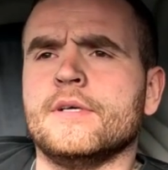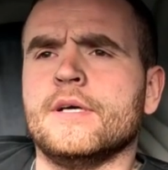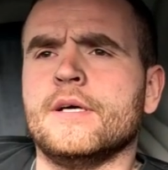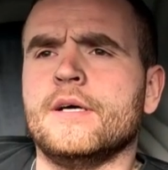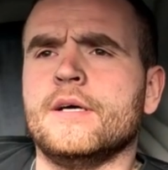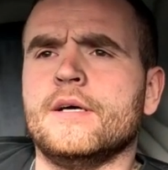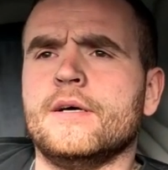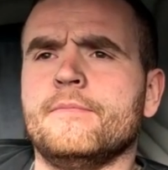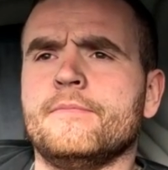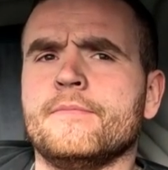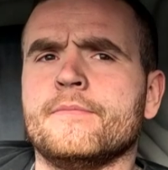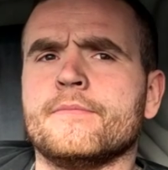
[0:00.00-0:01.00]
and
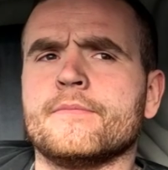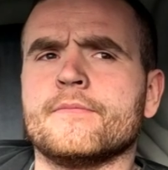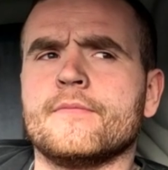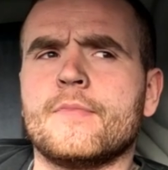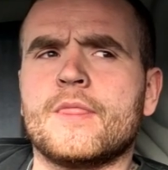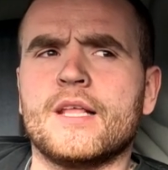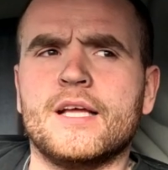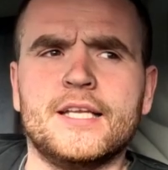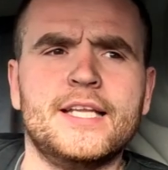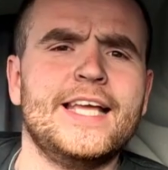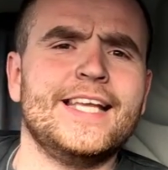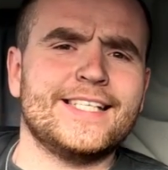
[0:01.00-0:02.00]

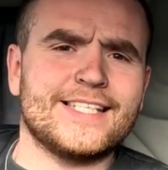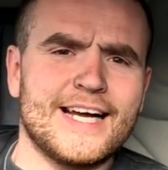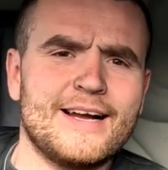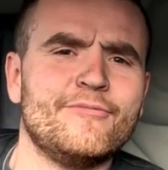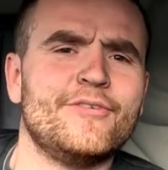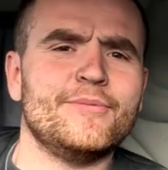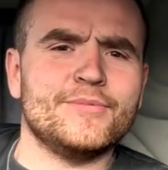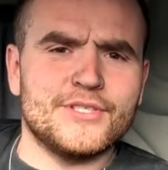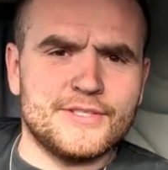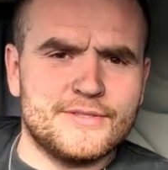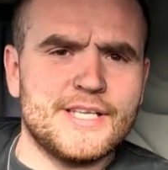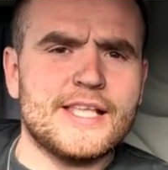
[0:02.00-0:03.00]
it's time for him
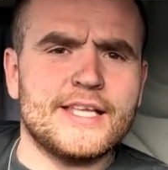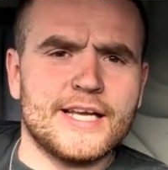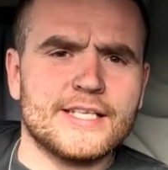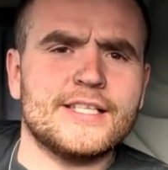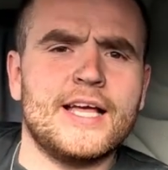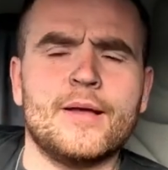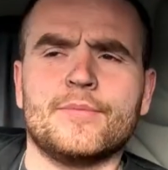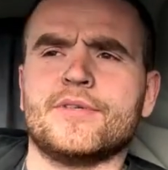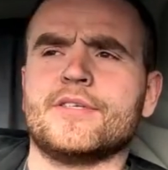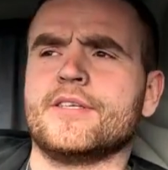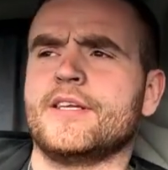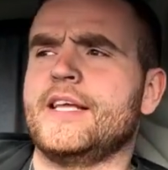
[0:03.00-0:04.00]
to take the next steps.